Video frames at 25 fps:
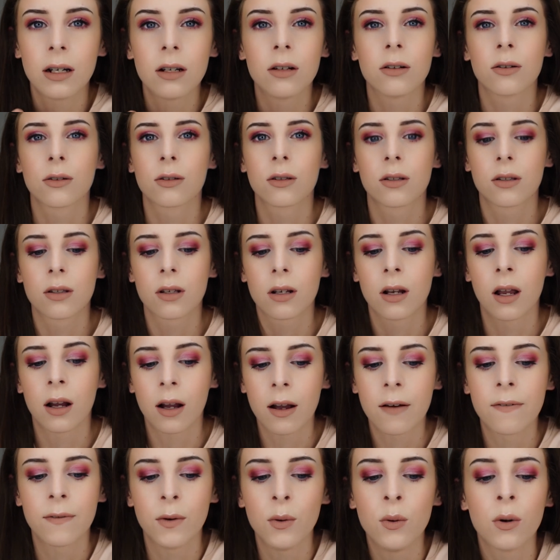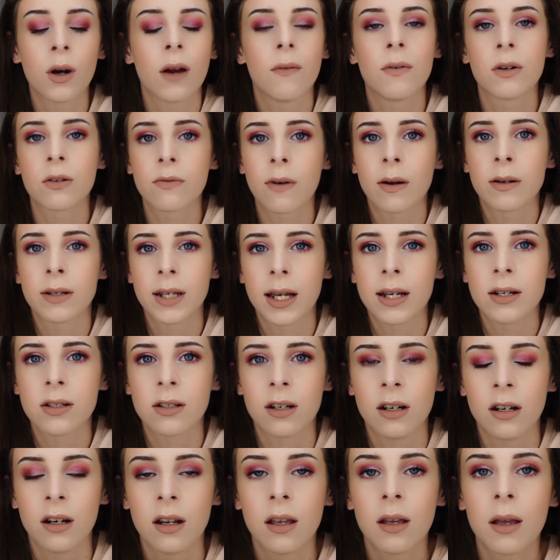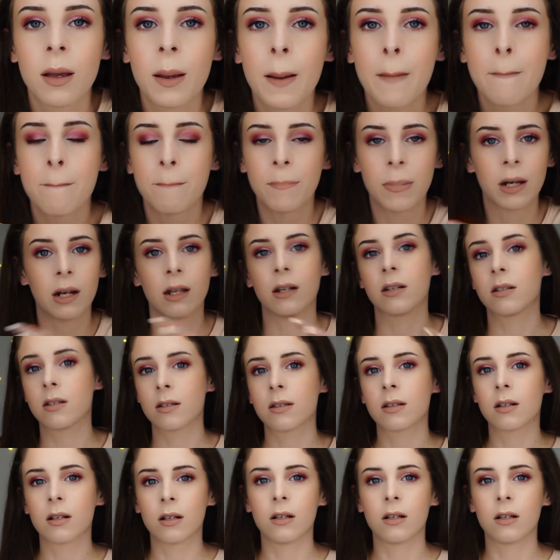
looks like a full coverage foundation, but it doesn't